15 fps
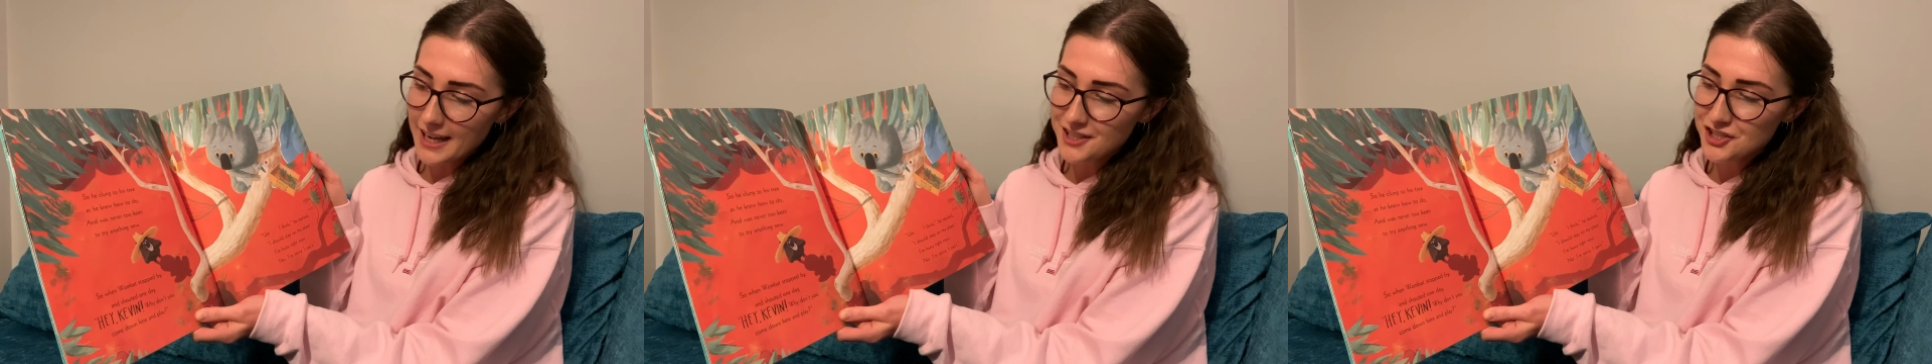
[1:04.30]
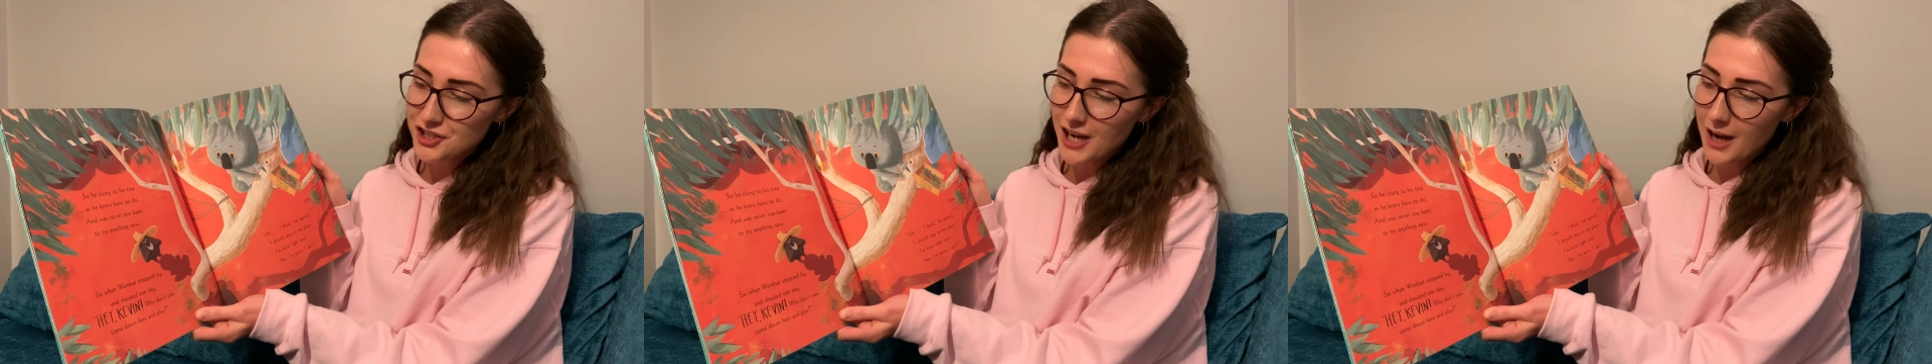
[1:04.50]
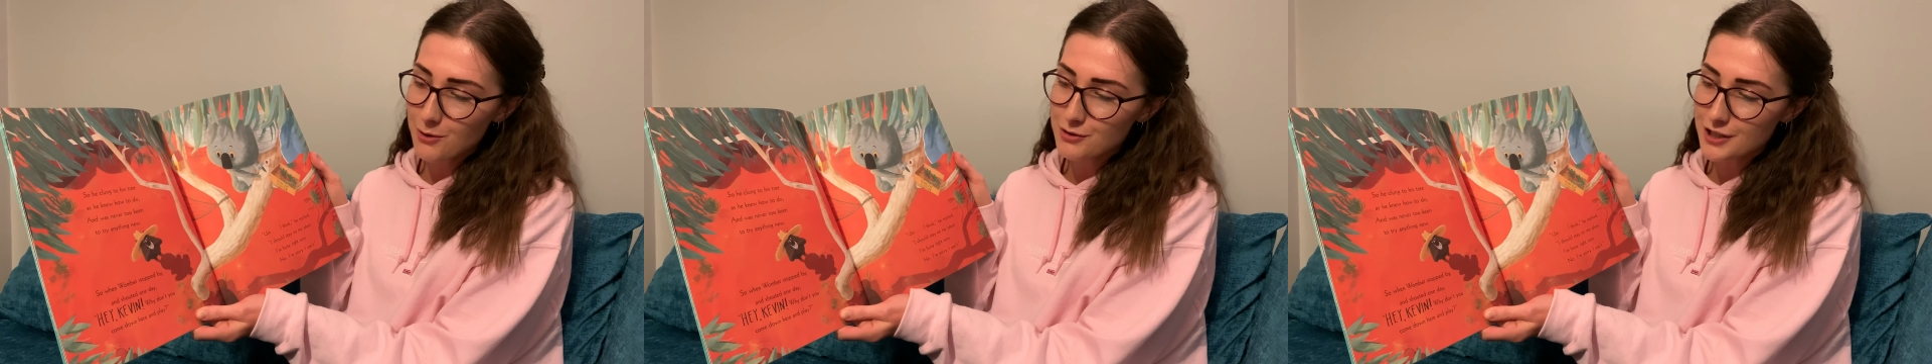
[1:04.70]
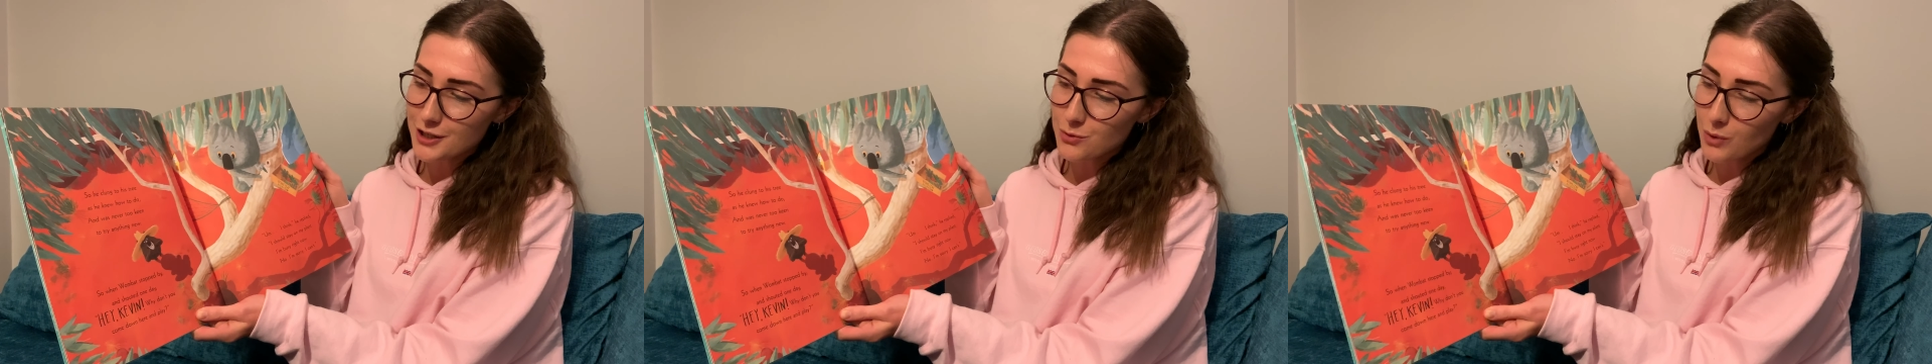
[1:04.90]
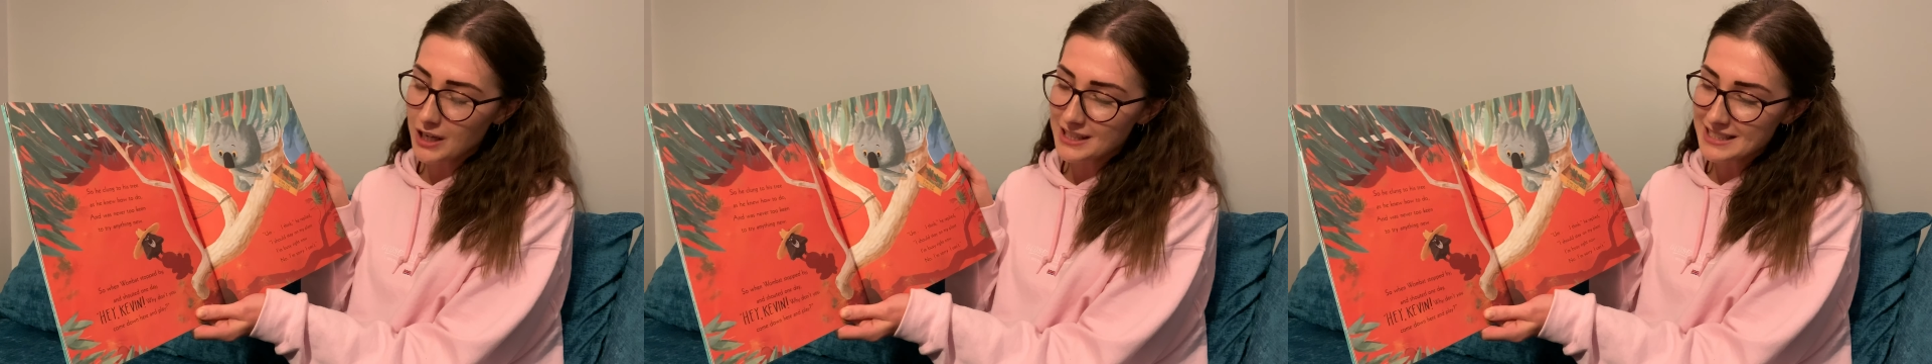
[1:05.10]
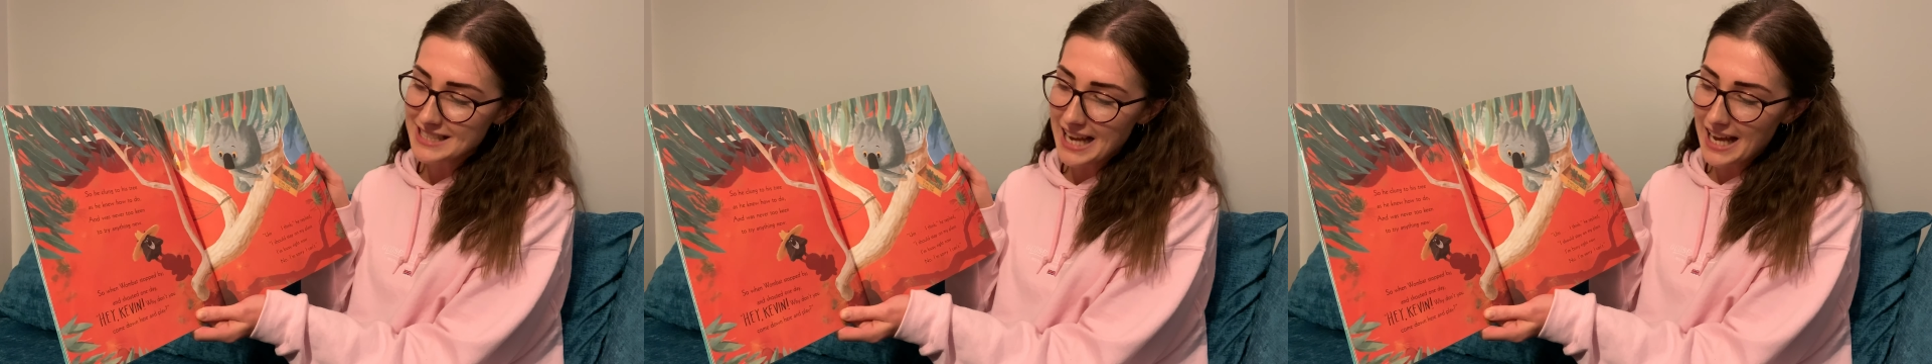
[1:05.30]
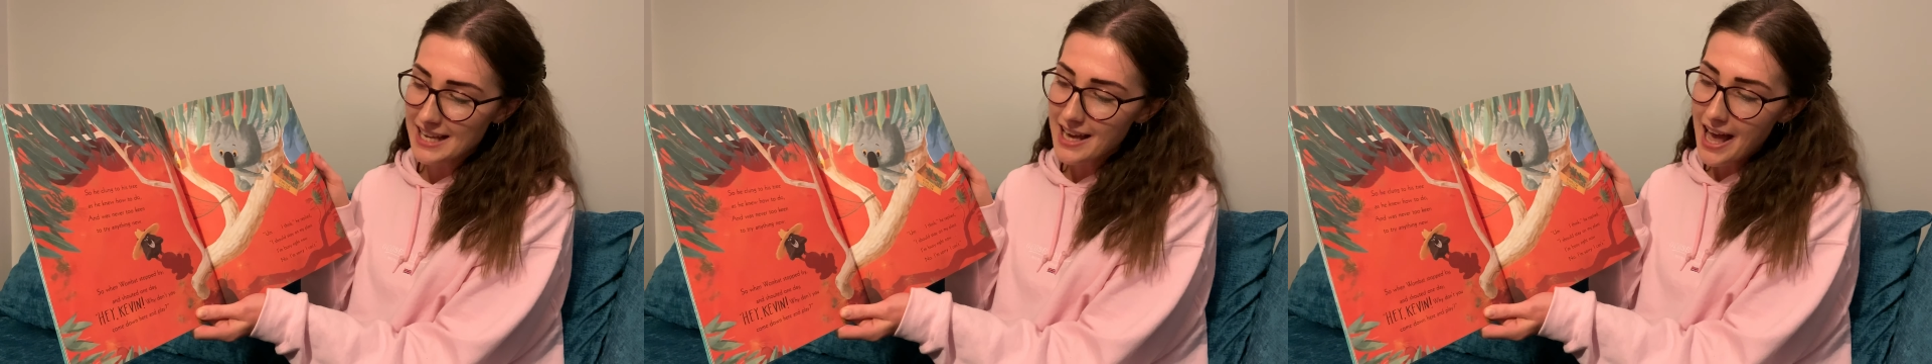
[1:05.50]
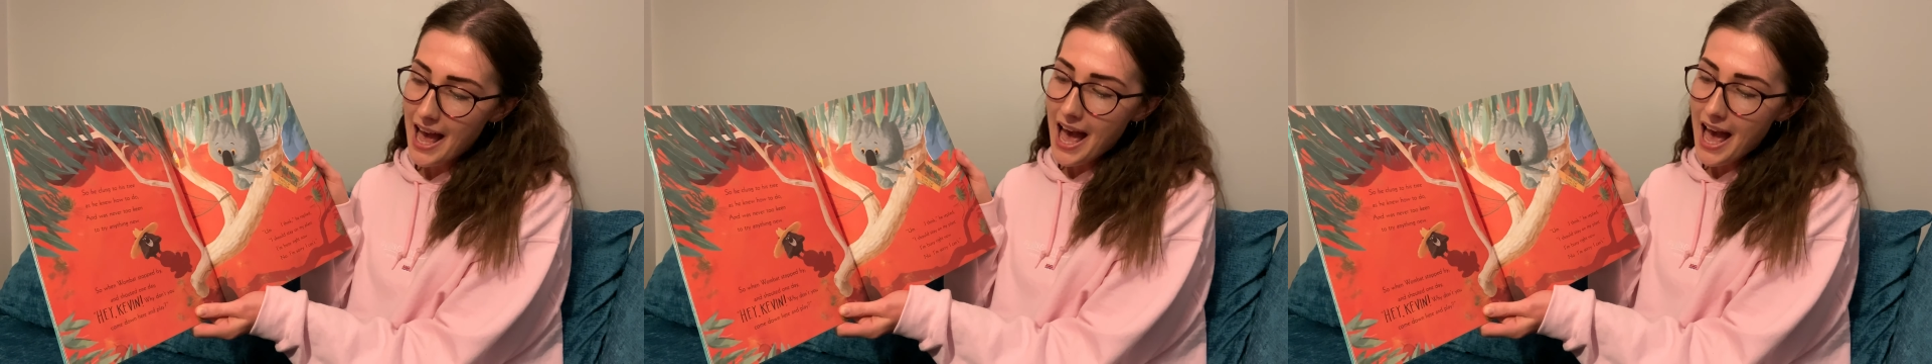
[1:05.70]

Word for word: and shouted one day,